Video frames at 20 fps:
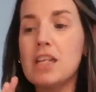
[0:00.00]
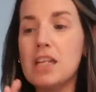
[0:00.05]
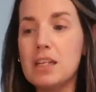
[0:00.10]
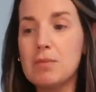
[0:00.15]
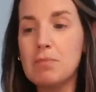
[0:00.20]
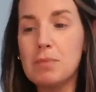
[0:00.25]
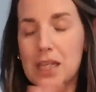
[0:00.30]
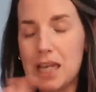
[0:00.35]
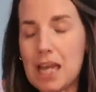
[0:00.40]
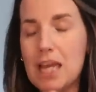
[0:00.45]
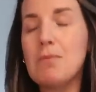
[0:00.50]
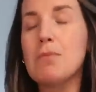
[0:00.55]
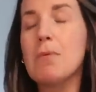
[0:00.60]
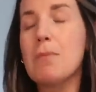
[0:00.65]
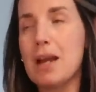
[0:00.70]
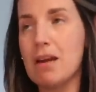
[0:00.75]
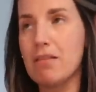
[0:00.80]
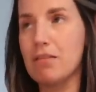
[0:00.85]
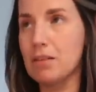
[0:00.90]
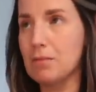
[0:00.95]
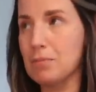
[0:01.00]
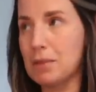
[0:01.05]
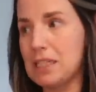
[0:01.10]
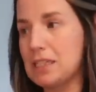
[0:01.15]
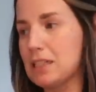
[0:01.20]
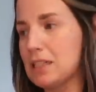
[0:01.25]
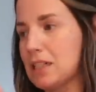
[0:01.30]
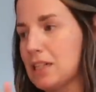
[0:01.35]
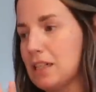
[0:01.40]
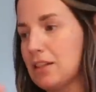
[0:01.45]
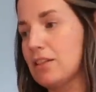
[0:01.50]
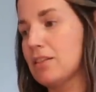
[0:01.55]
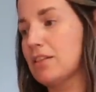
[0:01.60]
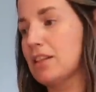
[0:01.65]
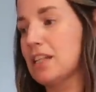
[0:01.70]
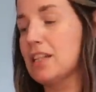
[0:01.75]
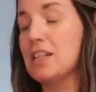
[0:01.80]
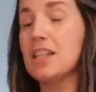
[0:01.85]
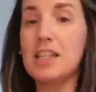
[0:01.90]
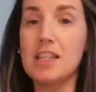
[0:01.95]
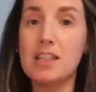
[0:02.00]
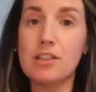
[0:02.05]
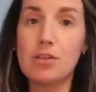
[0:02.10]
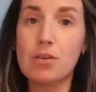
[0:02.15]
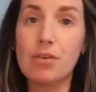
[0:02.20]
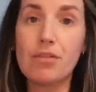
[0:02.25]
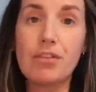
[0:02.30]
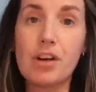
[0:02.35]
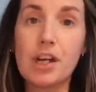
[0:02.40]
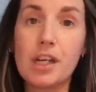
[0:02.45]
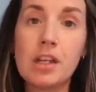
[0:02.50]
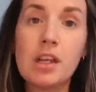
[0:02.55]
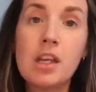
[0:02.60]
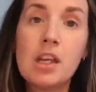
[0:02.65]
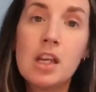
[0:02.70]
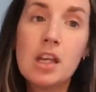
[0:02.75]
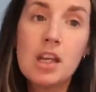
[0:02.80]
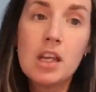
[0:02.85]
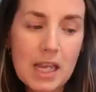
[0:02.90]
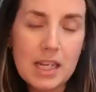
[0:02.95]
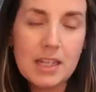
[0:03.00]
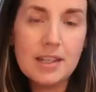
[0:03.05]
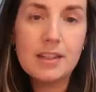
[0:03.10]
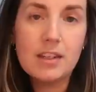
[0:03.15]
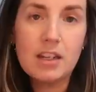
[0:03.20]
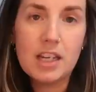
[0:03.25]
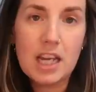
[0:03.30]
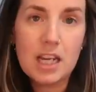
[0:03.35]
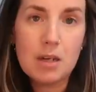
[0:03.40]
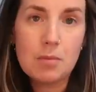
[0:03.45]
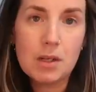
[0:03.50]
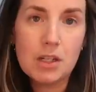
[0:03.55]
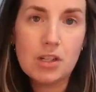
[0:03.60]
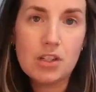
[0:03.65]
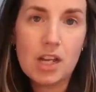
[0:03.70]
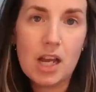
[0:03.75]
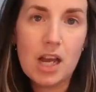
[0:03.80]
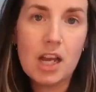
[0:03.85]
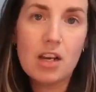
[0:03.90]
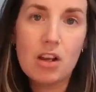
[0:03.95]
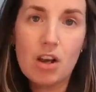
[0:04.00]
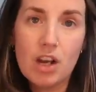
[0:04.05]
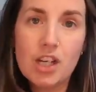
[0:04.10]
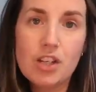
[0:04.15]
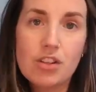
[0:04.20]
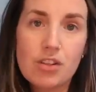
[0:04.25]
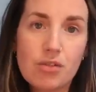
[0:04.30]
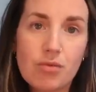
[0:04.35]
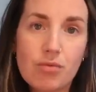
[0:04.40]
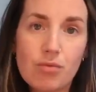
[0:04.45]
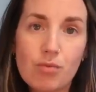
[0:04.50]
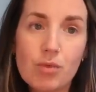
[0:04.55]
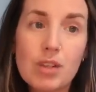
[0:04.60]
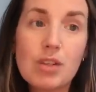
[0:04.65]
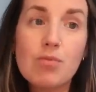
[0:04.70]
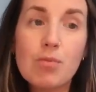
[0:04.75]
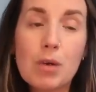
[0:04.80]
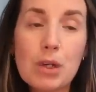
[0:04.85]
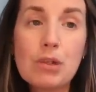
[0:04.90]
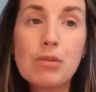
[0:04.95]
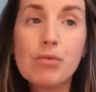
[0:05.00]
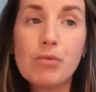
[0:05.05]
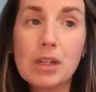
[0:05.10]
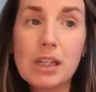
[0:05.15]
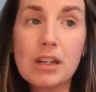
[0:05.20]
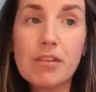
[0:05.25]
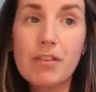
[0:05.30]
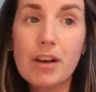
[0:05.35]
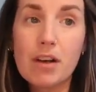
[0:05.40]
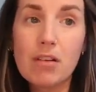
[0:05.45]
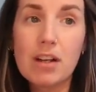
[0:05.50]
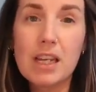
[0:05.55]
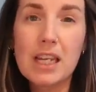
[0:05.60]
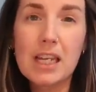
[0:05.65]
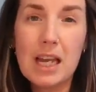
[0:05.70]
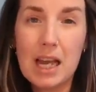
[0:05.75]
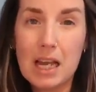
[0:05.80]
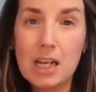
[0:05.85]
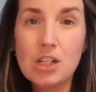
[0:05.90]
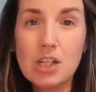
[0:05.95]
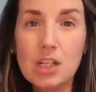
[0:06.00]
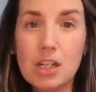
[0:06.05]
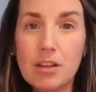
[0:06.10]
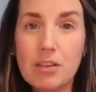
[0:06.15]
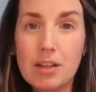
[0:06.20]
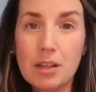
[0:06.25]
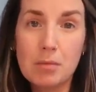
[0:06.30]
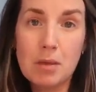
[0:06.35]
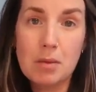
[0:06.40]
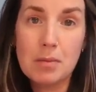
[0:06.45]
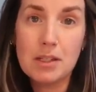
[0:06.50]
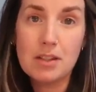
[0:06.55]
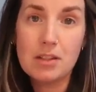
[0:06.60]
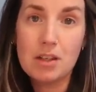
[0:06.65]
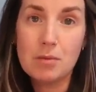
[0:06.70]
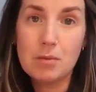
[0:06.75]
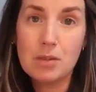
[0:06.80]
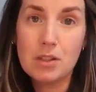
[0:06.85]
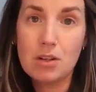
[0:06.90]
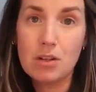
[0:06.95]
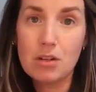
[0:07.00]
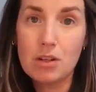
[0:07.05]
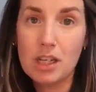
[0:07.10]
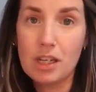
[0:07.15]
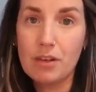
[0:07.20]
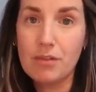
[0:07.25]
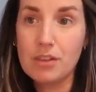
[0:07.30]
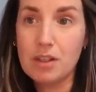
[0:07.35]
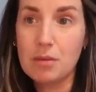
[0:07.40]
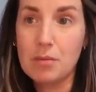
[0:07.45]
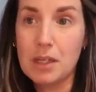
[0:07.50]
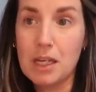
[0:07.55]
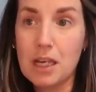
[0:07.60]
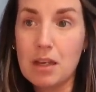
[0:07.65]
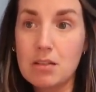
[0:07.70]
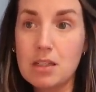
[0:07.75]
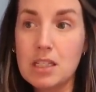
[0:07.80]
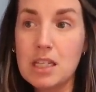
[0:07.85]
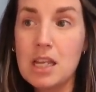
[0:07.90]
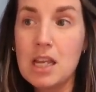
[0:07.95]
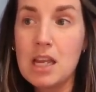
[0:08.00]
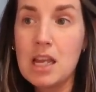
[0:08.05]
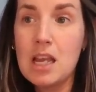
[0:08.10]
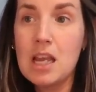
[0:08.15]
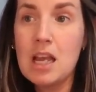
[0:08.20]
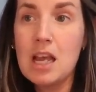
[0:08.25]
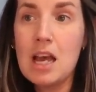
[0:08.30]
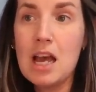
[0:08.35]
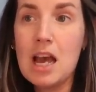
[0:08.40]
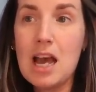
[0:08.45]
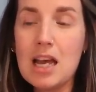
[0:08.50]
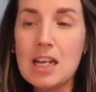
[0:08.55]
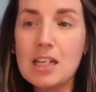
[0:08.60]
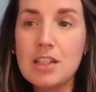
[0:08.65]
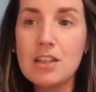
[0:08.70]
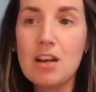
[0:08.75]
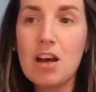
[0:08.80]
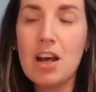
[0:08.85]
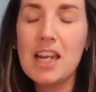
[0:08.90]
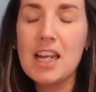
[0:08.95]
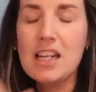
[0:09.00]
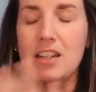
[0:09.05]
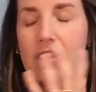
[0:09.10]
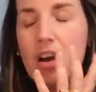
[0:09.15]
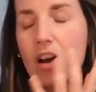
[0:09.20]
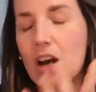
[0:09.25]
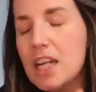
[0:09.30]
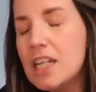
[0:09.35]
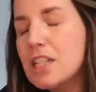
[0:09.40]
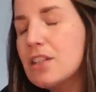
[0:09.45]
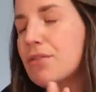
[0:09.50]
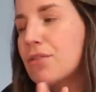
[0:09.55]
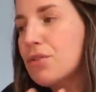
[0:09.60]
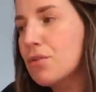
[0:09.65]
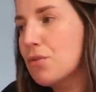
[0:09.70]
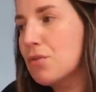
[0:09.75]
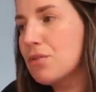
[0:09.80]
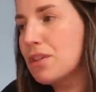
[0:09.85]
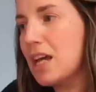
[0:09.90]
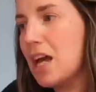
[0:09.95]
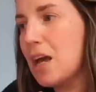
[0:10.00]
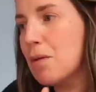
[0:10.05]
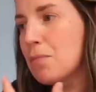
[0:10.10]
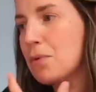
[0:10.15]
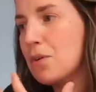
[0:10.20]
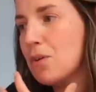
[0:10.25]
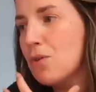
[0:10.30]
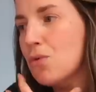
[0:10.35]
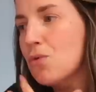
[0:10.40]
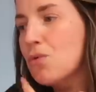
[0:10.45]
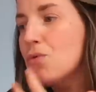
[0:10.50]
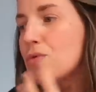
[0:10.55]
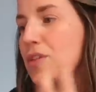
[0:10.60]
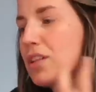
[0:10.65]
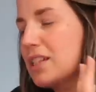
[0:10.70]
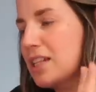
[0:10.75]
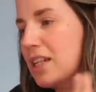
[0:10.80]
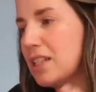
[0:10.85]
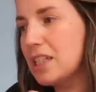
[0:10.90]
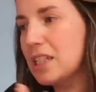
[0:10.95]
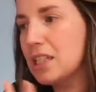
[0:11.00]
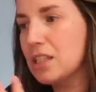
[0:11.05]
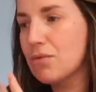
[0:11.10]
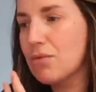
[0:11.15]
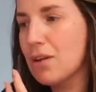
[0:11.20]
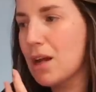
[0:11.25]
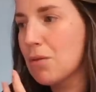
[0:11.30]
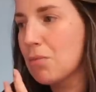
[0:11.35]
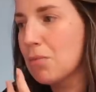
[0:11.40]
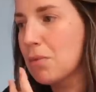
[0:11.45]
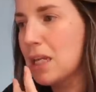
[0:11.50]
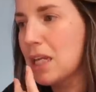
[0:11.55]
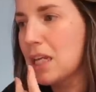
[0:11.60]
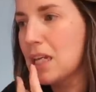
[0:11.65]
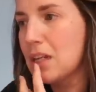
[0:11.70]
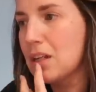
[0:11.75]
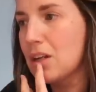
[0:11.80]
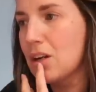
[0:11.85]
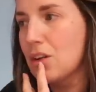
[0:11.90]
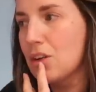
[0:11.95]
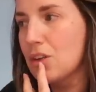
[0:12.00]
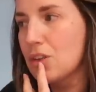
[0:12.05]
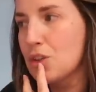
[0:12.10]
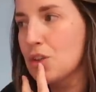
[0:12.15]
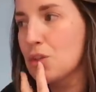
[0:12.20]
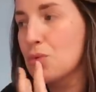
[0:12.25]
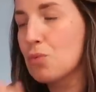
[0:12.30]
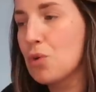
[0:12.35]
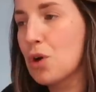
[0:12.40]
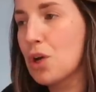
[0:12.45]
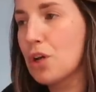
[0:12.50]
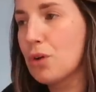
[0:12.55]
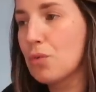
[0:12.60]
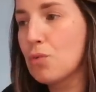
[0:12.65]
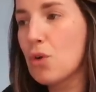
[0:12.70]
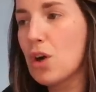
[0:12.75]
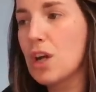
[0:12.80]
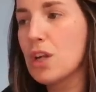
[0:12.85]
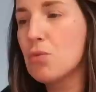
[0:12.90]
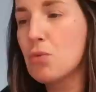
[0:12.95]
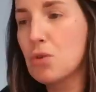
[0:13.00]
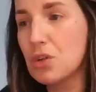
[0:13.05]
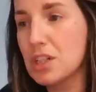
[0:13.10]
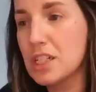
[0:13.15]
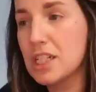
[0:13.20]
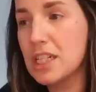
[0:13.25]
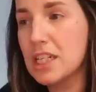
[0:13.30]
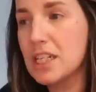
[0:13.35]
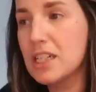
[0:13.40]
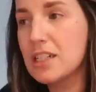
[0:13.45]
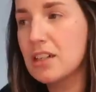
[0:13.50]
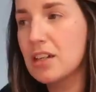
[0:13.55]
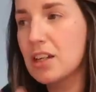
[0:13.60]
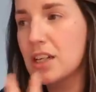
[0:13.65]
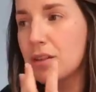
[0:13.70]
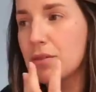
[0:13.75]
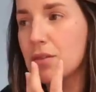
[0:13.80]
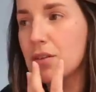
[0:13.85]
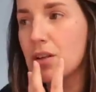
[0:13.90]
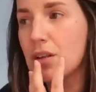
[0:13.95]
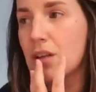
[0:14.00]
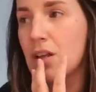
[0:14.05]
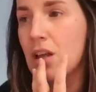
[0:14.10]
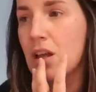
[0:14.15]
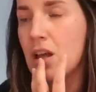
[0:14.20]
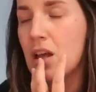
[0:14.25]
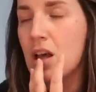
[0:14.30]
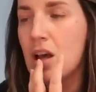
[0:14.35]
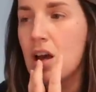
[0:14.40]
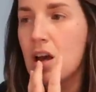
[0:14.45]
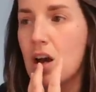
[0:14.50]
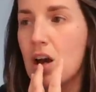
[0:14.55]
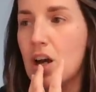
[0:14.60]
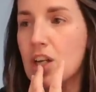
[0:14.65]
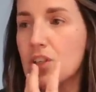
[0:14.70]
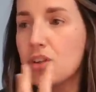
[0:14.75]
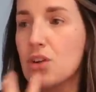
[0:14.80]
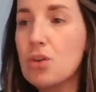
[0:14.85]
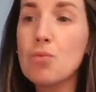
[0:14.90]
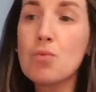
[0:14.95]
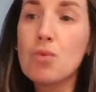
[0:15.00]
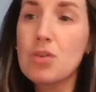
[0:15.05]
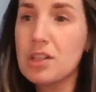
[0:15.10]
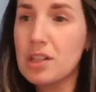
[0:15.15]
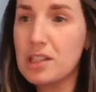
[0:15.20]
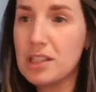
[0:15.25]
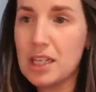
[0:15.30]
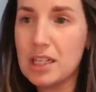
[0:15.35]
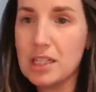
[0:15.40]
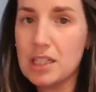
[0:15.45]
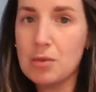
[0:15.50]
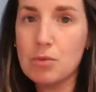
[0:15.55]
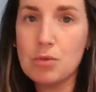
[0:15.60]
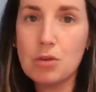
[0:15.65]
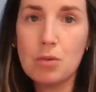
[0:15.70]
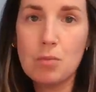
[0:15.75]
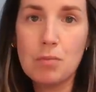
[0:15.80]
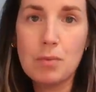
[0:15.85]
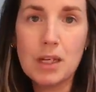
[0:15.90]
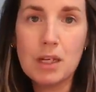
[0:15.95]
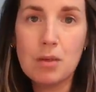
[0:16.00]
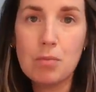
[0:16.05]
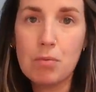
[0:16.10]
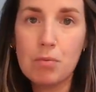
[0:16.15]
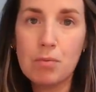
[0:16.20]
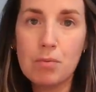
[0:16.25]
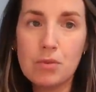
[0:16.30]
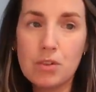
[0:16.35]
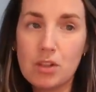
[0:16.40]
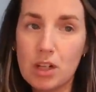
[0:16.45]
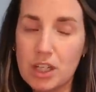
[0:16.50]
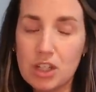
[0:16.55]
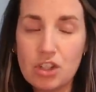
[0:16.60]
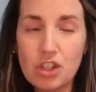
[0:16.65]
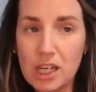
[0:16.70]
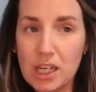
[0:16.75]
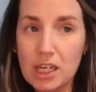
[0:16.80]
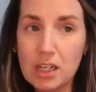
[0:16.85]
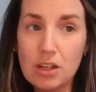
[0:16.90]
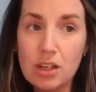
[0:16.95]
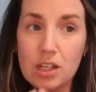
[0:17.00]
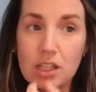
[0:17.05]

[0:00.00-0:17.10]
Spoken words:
it became apparent basically that it's not fine. Hainsey and I had a big chat and we both really felt like, actually, I think maybe it's time to start looking for something else. And I had kind of thought that, but all the settings around me just weren't what I wanted. And I don't want to send him to a big like chain